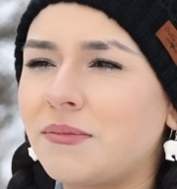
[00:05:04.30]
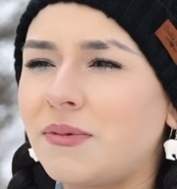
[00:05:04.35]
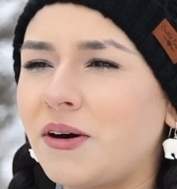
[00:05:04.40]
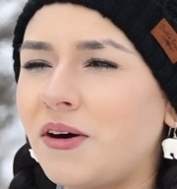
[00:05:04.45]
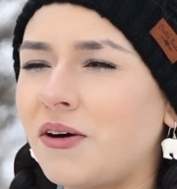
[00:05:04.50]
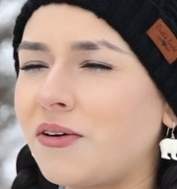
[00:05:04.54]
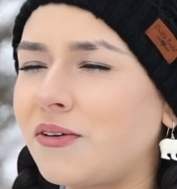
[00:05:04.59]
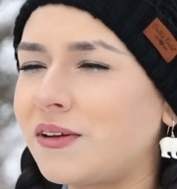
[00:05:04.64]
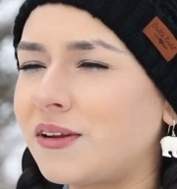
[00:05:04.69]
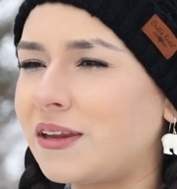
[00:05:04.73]

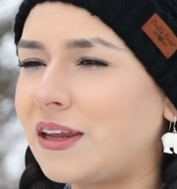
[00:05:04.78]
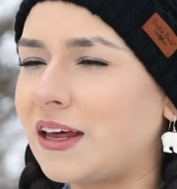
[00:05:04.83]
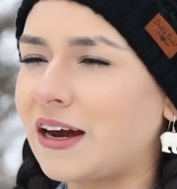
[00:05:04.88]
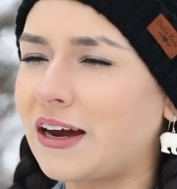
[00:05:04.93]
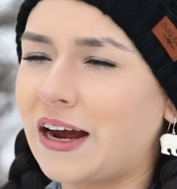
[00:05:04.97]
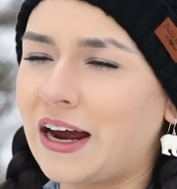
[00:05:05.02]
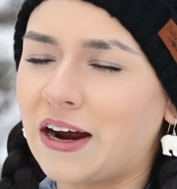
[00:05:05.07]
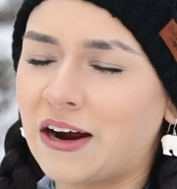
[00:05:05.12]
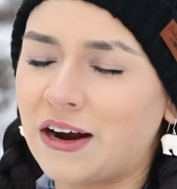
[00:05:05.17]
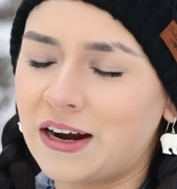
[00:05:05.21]
about
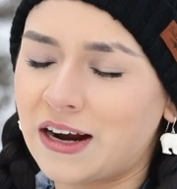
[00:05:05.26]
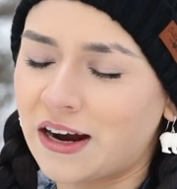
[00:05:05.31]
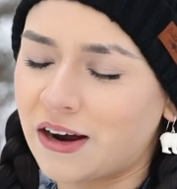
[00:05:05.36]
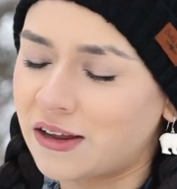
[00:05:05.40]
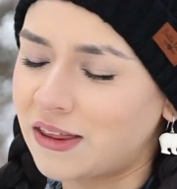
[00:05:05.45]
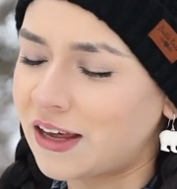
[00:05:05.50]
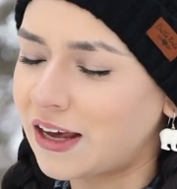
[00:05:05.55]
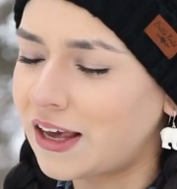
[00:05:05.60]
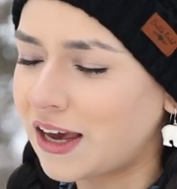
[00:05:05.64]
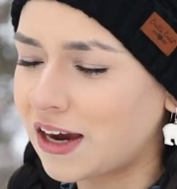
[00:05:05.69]
their
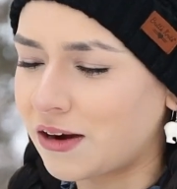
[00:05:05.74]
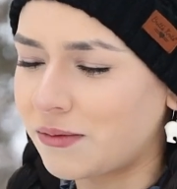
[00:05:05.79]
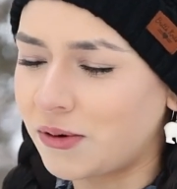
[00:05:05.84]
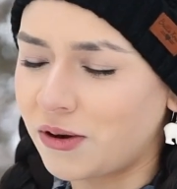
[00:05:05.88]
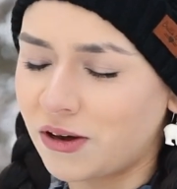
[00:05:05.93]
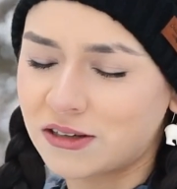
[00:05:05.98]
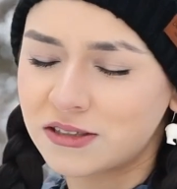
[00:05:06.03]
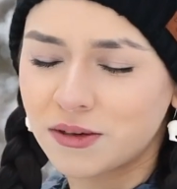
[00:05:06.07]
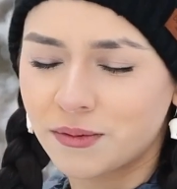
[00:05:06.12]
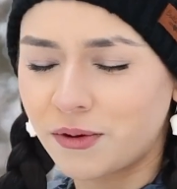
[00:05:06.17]
area, they care
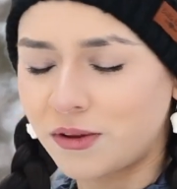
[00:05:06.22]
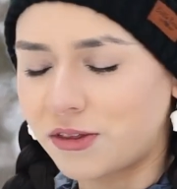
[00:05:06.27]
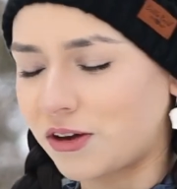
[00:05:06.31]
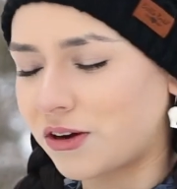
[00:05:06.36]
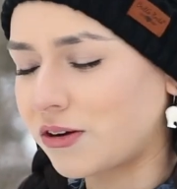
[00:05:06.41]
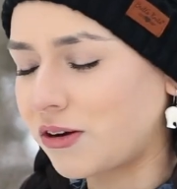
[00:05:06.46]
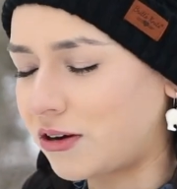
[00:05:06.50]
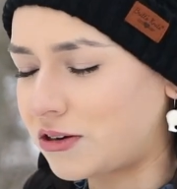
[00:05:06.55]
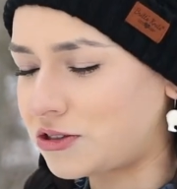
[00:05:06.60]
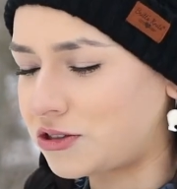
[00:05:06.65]
about, it's about
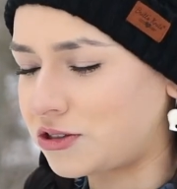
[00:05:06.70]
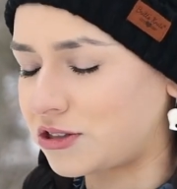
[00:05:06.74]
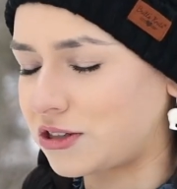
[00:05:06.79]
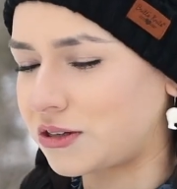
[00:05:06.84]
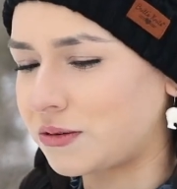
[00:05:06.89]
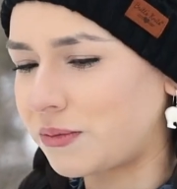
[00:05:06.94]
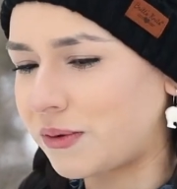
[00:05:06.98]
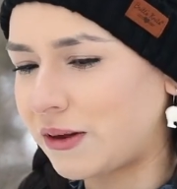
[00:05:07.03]
their culture,